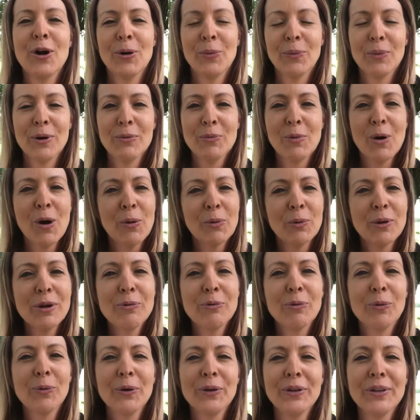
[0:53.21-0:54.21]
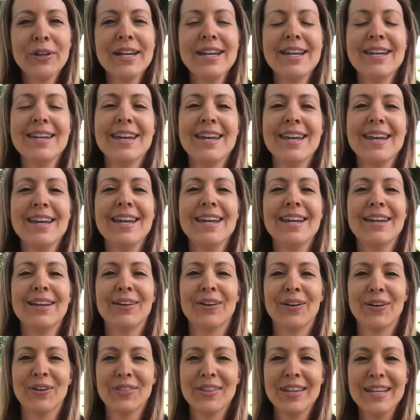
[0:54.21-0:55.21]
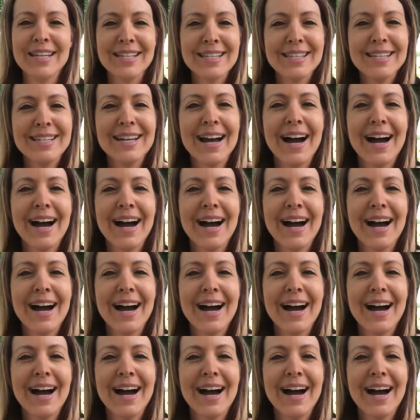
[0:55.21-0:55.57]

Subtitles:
when what we really need are these